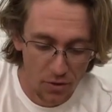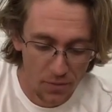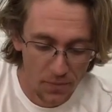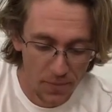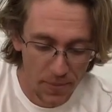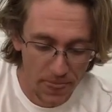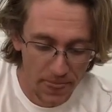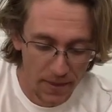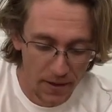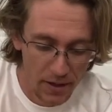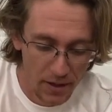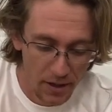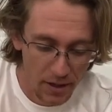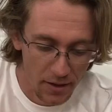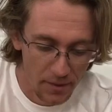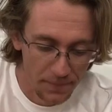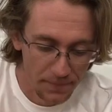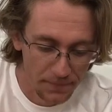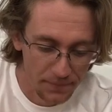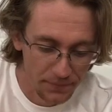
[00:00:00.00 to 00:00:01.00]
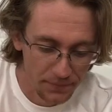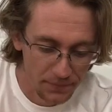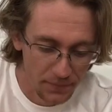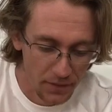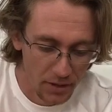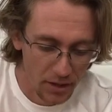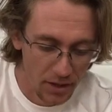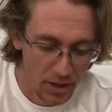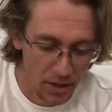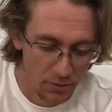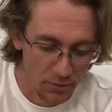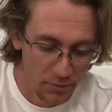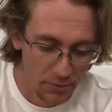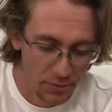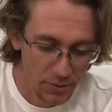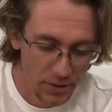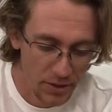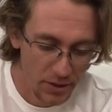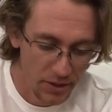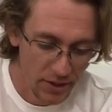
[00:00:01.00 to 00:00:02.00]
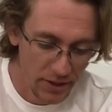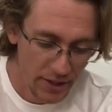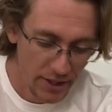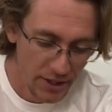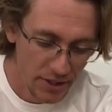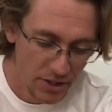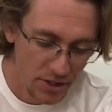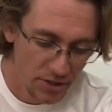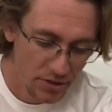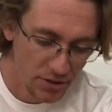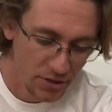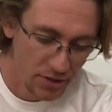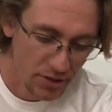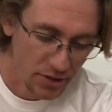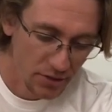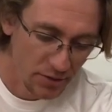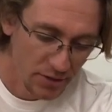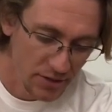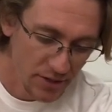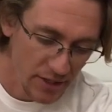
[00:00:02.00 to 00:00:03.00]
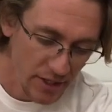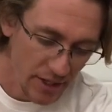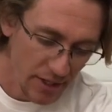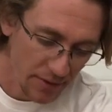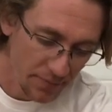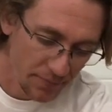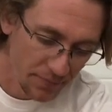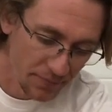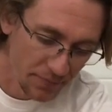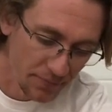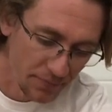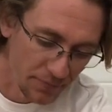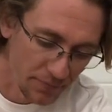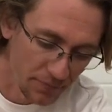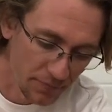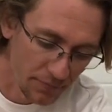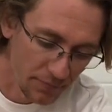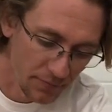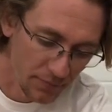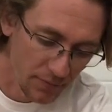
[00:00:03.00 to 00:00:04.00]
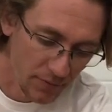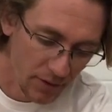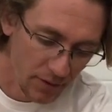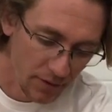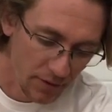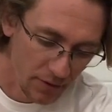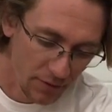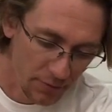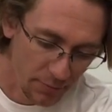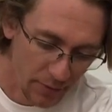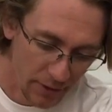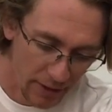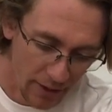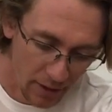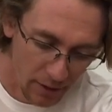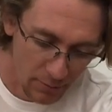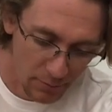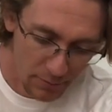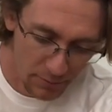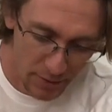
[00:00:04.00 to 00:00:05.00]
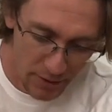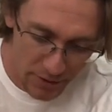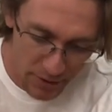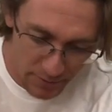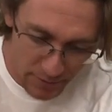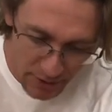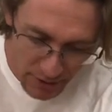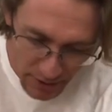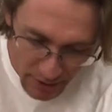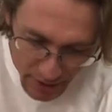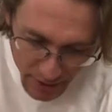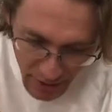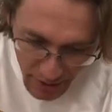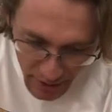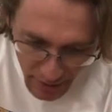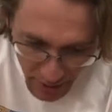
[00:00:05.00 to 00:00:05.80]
I will put it on the edge here so that you can see it. There's my caliper measurement, and we can see